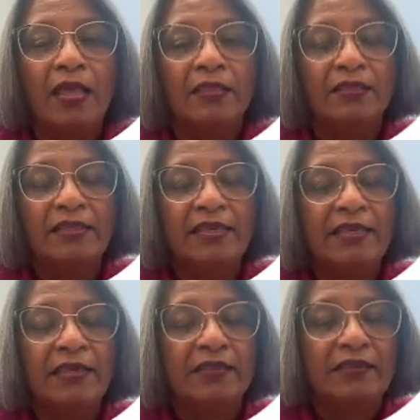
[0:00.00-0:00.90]

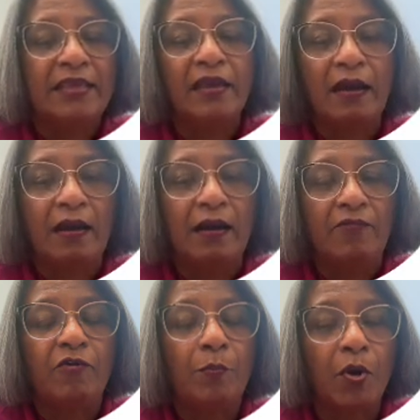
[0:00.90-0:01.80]
The thing
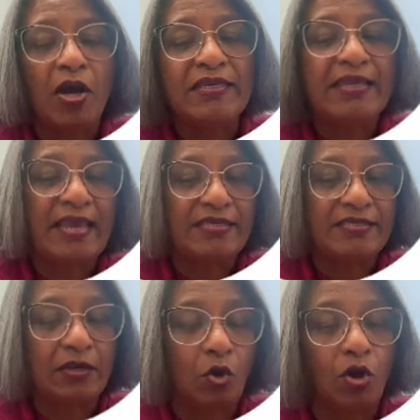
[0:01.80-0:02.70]
for
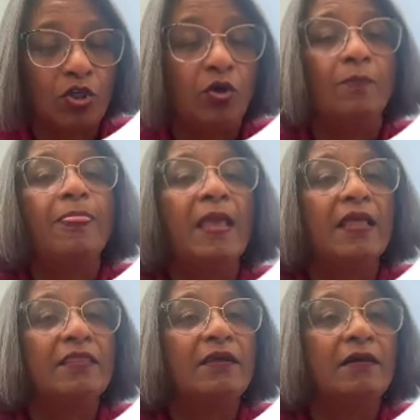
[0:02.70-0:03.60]
podcasts and audio,
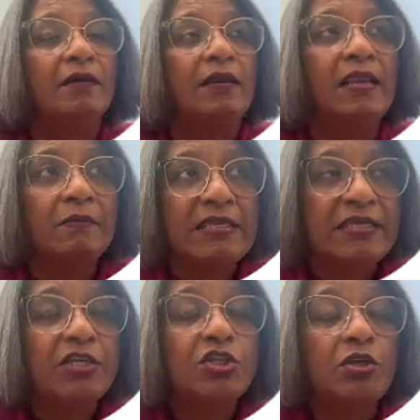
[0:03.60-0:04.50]
the
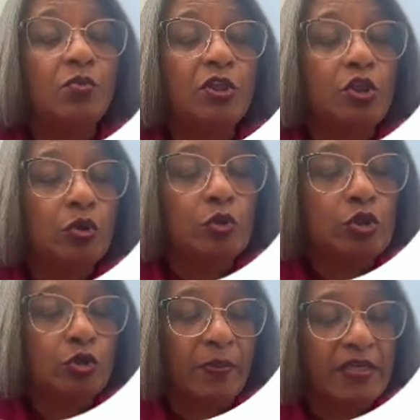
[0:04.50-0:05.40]
limitation with
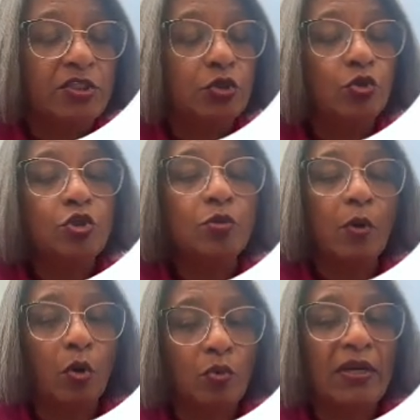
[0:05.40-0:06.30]
YouTube is YouTube
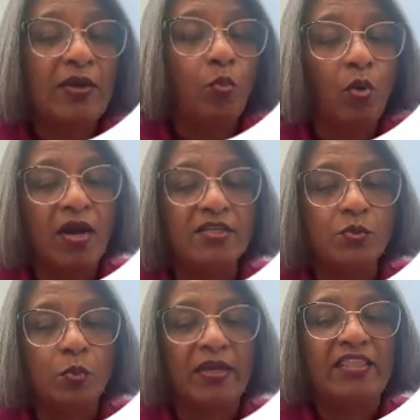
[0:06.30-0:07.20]
only works
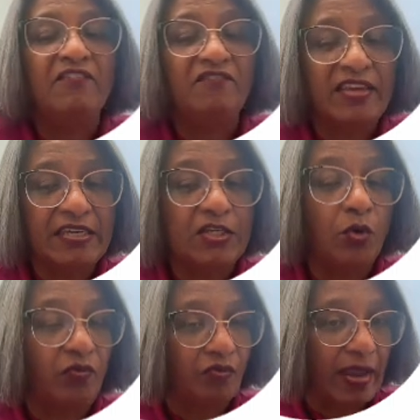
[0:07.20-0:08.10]
with video
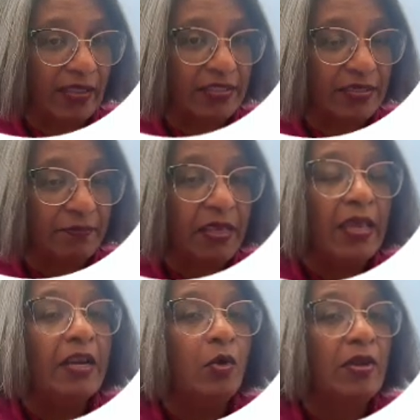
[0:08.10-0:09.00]
files.
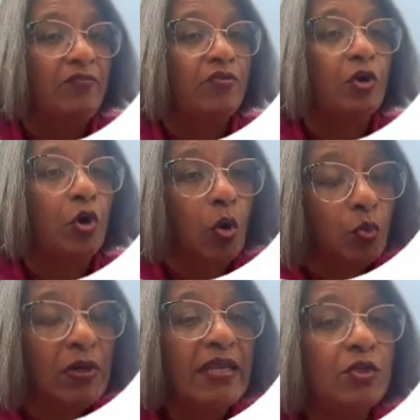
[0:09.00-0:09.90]
Now, if you're
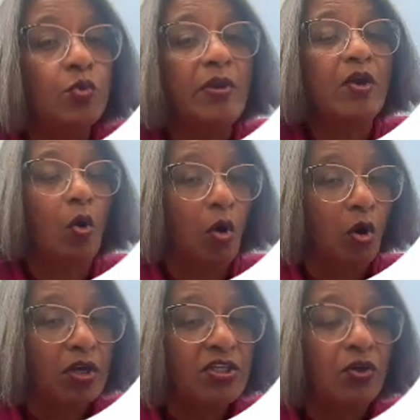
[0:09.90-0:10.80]
only doing
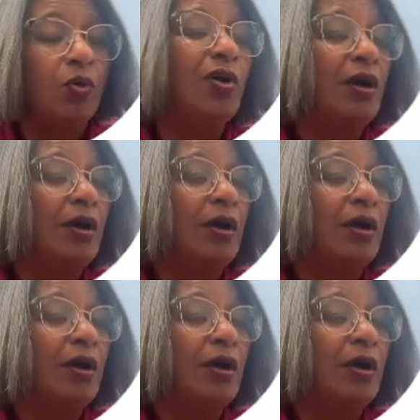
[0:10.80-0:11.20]
audio,